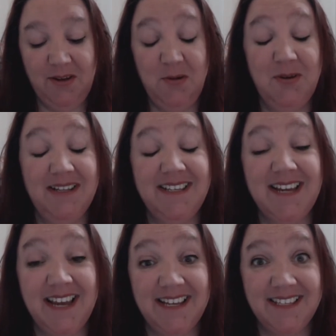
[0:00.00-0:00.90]
You can
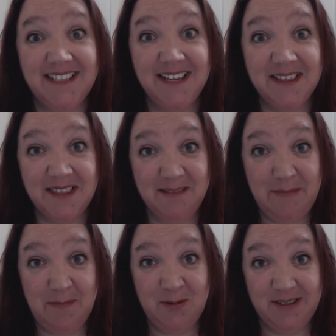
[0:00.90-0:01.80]
taste the
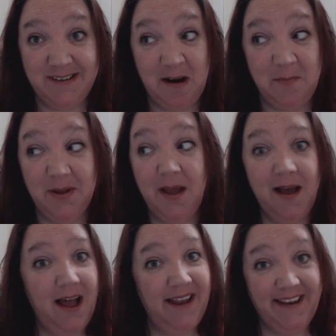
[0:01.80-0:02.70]
maple syrup.
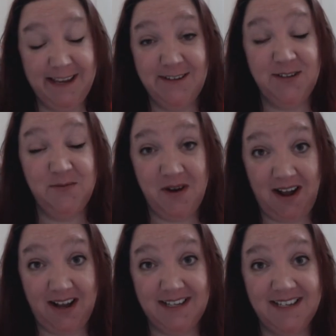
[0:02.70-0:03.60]
I kid you not.